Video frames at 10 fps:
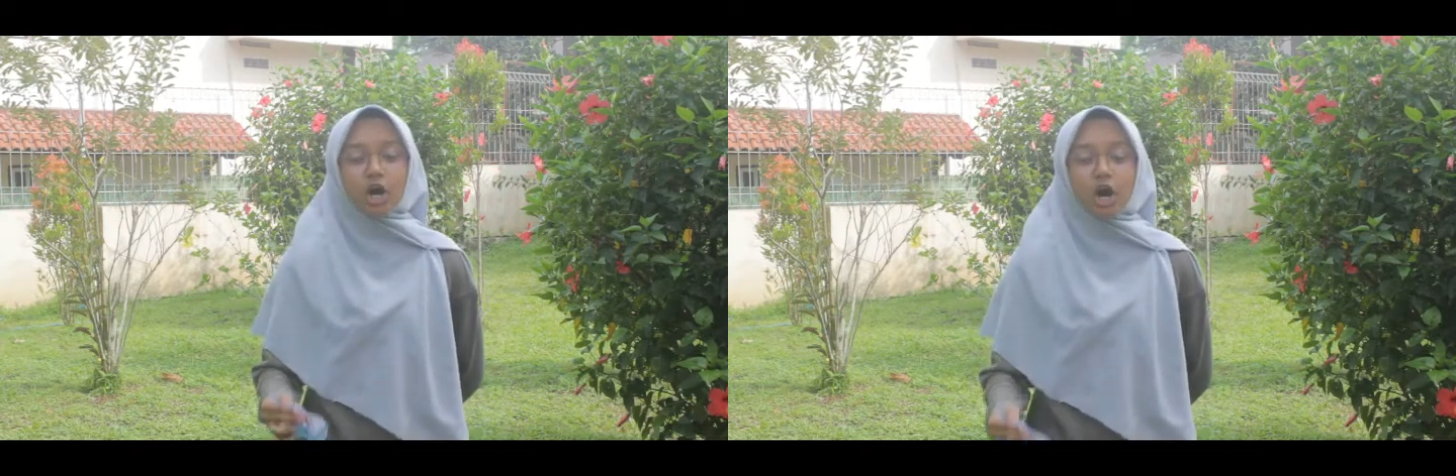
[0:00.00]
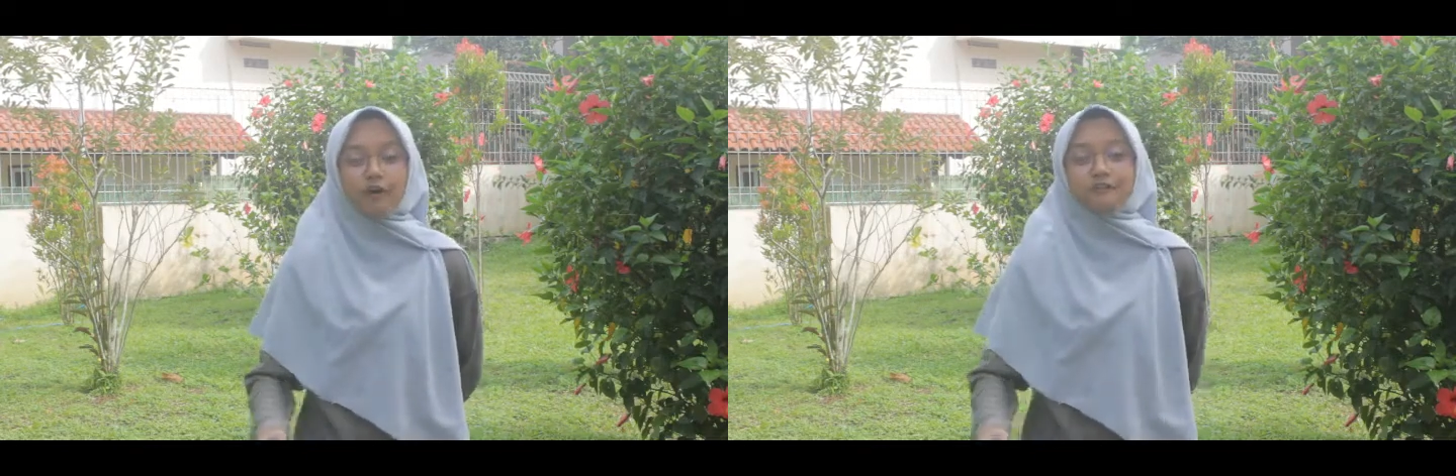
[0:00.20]

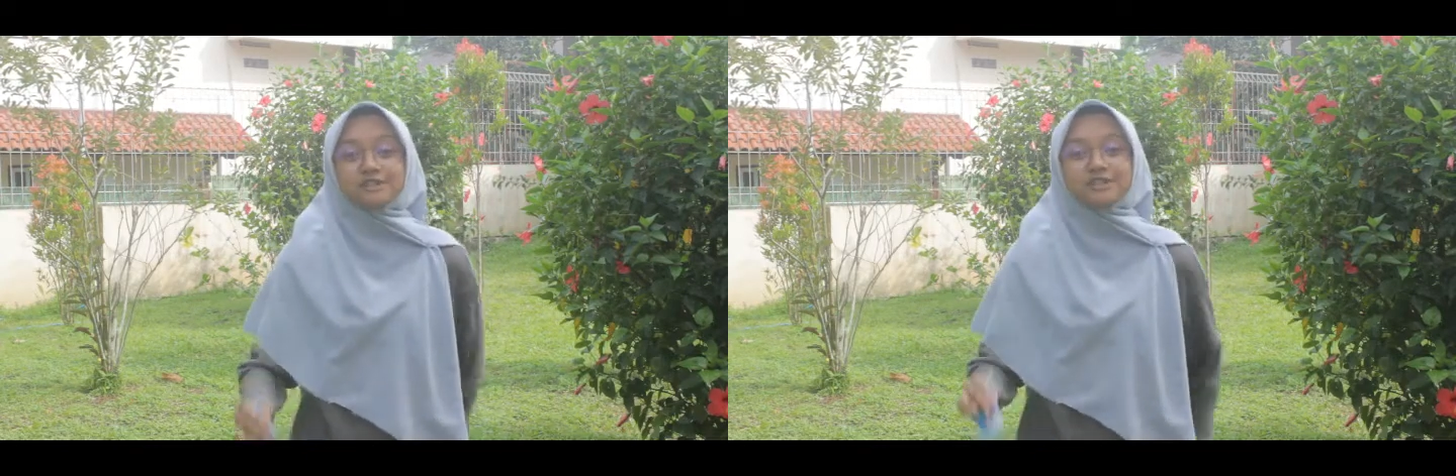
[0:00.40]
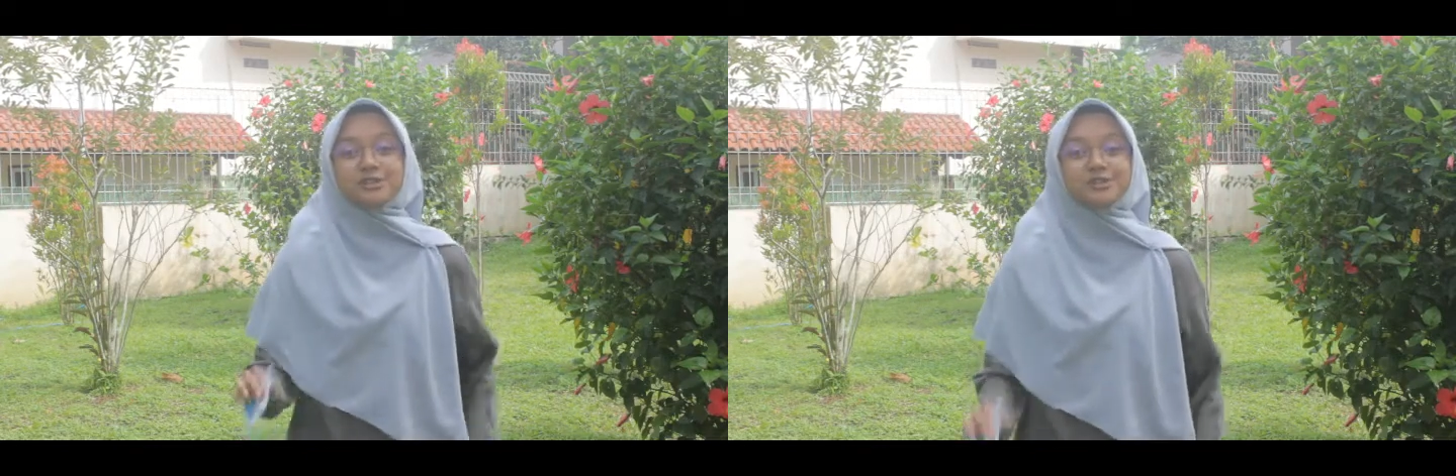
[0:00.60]
of
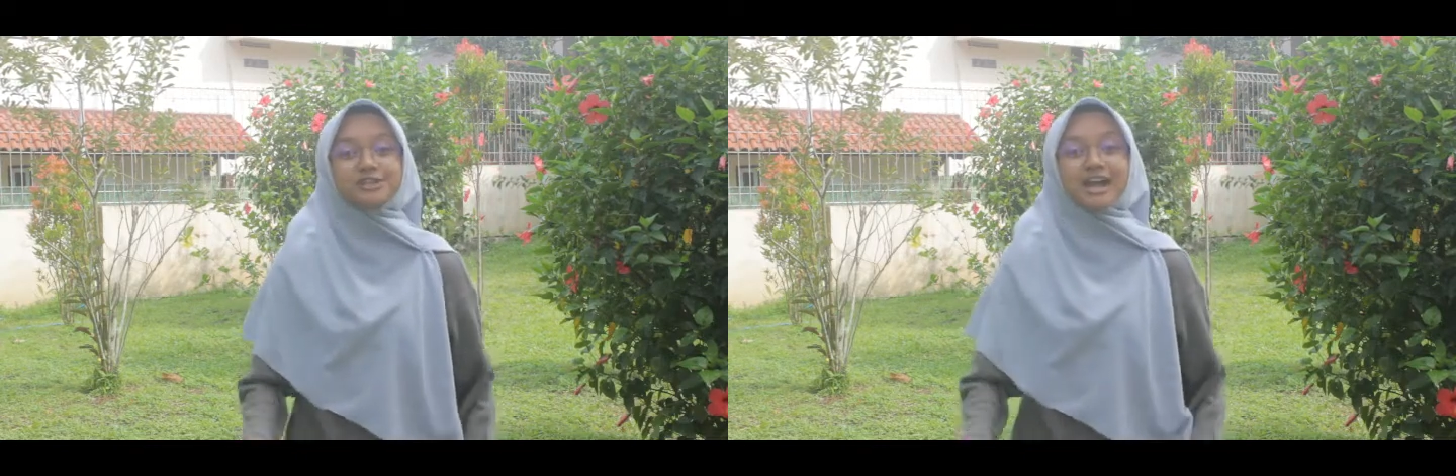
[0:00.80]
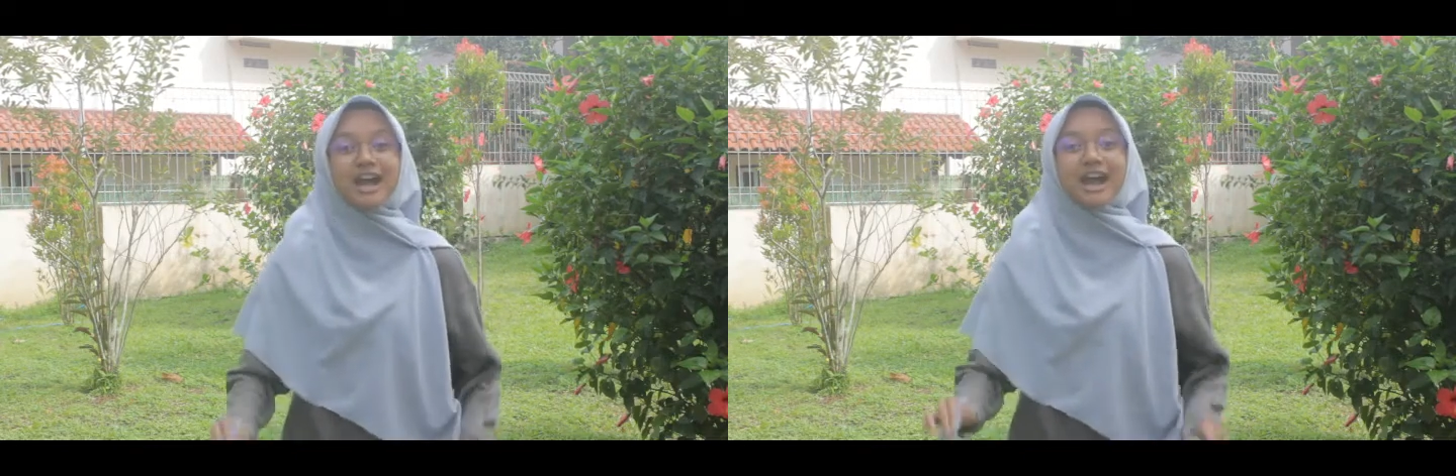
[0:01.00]

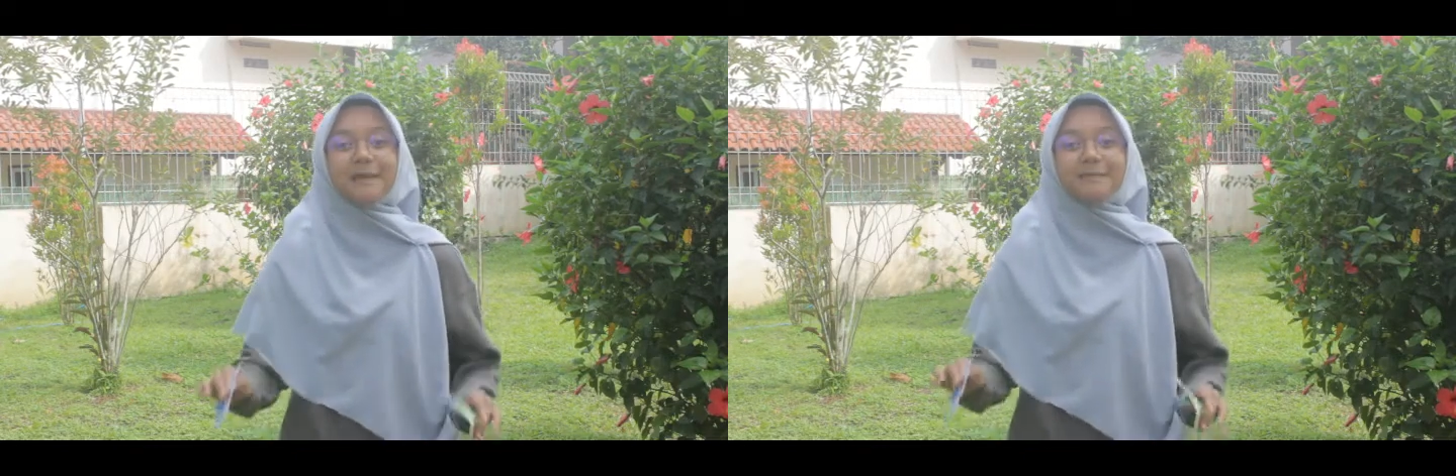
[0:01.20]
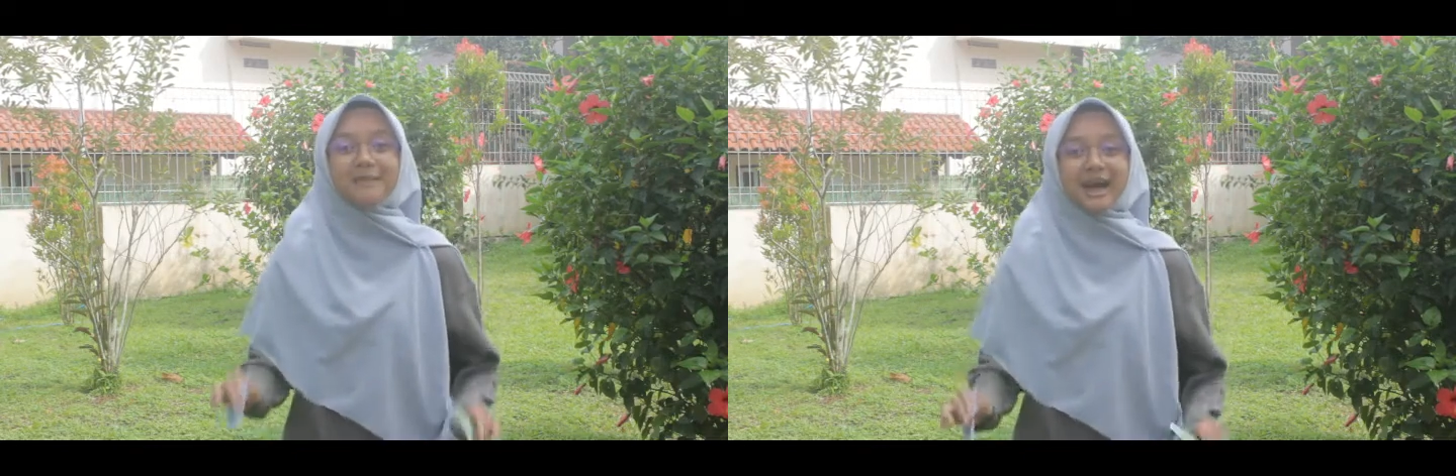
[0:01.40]

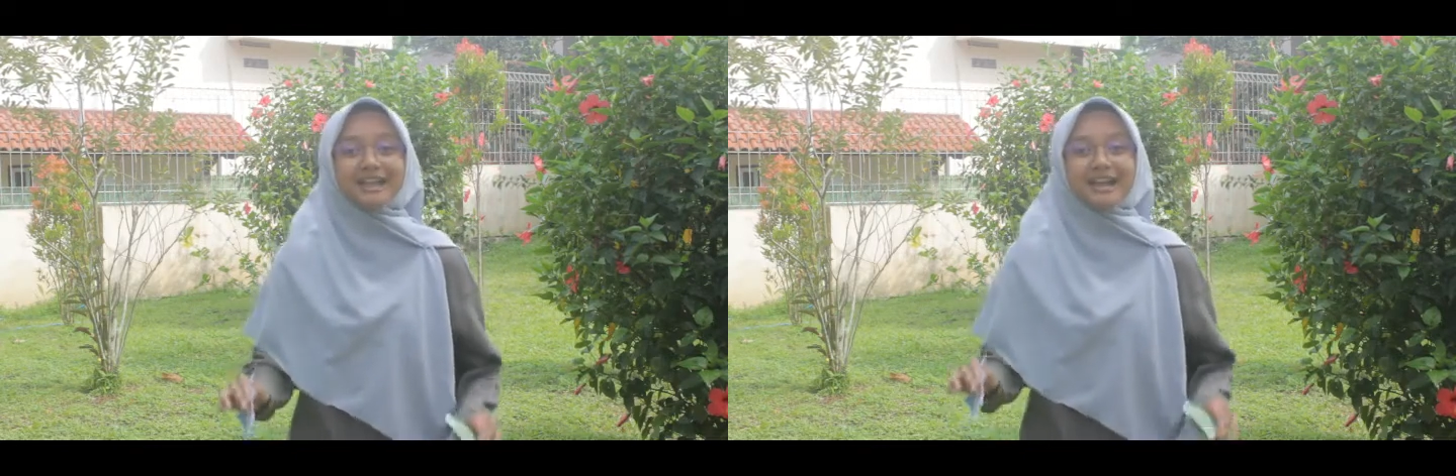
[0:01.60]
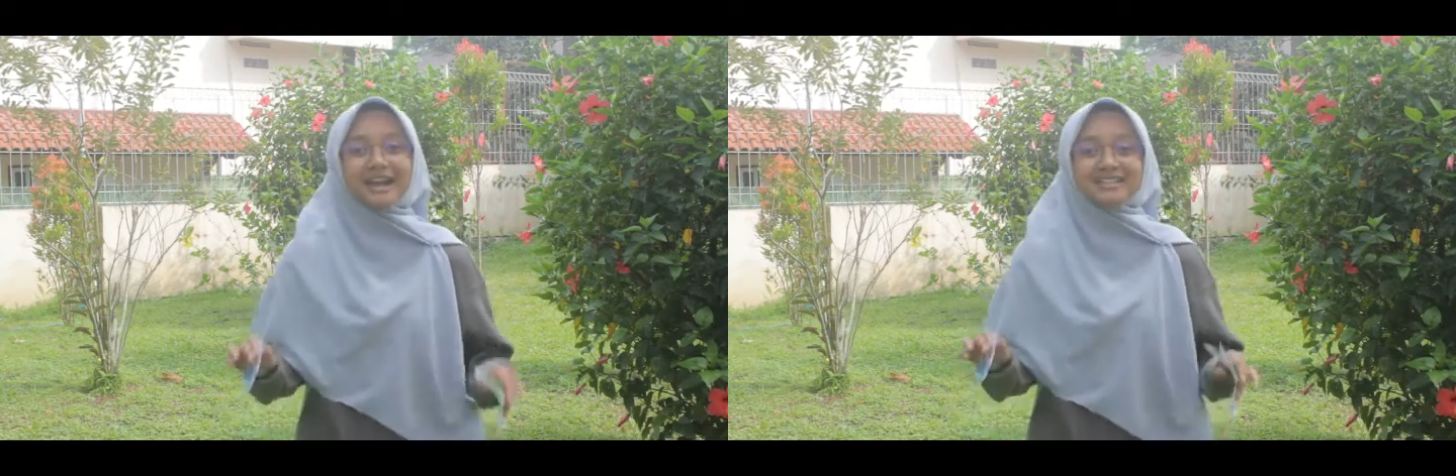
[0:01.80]

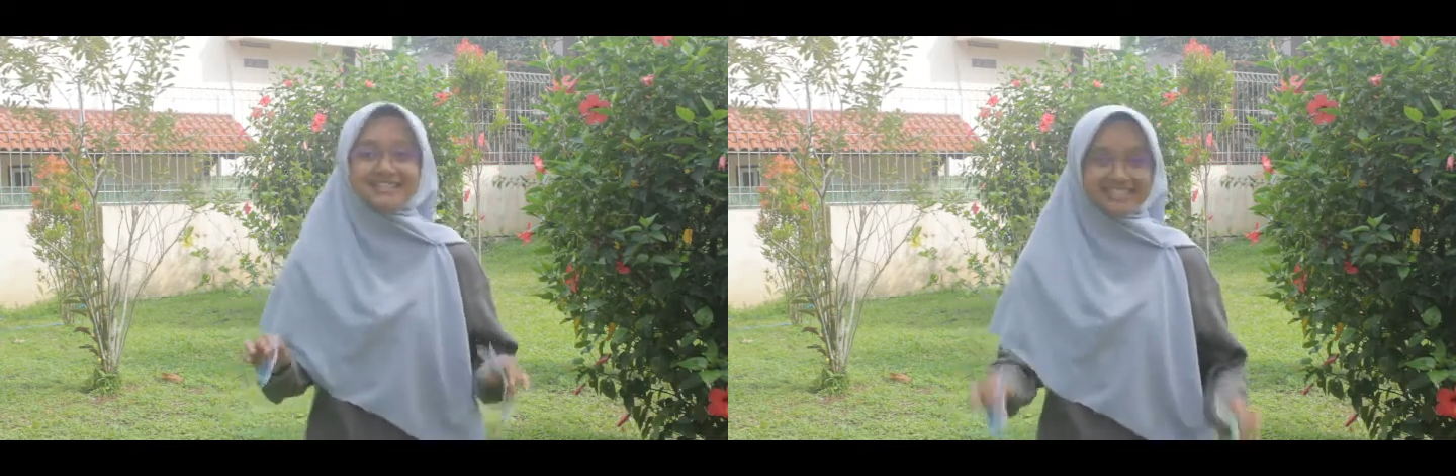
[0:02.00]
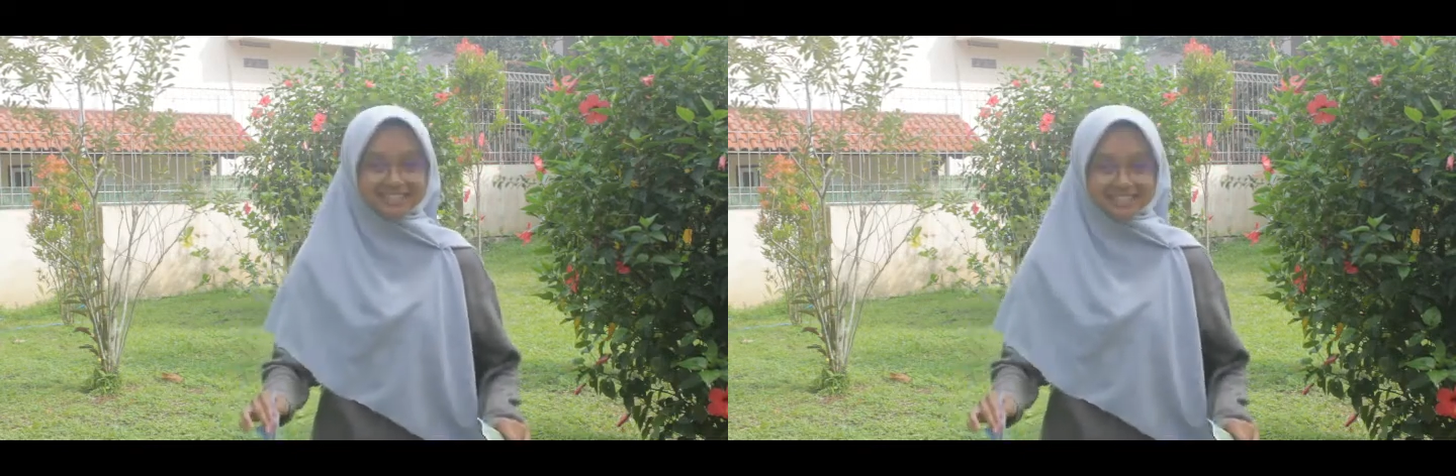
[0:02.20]
Surabaya
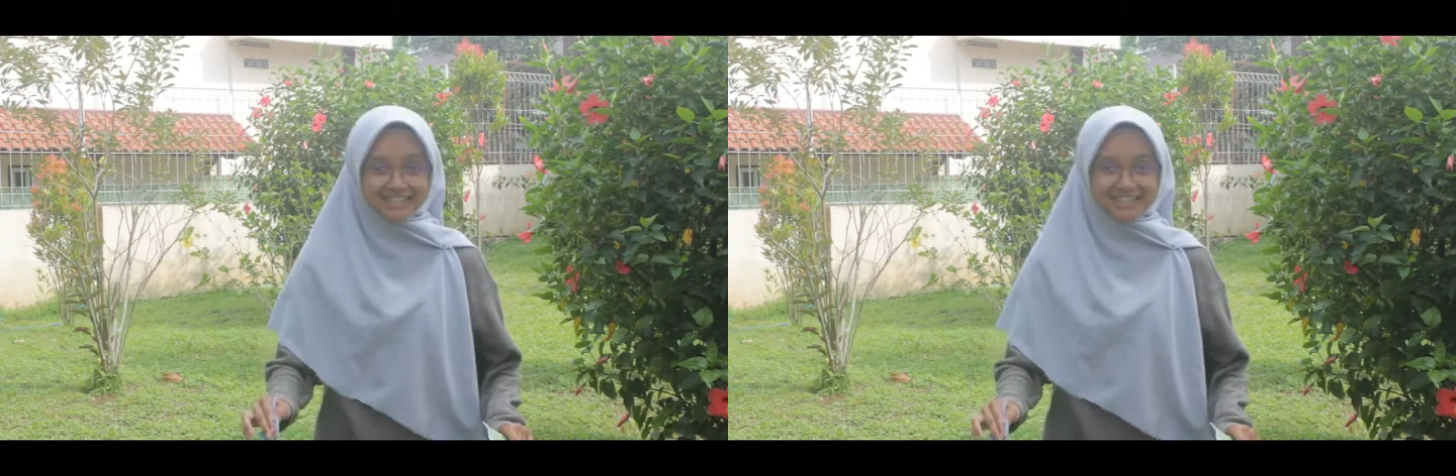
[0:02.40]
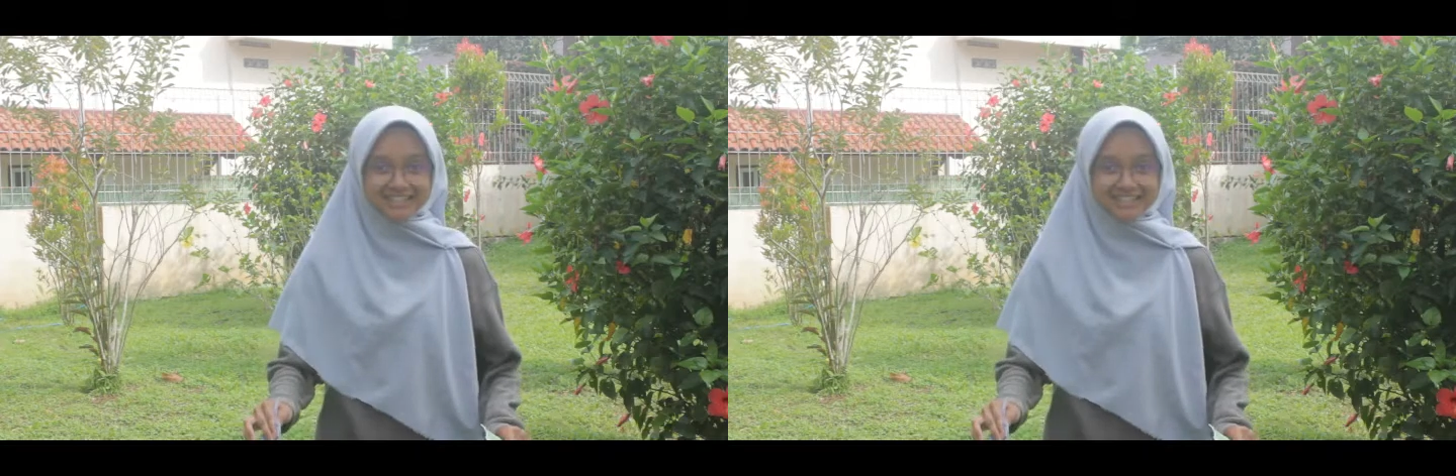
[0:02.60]
City.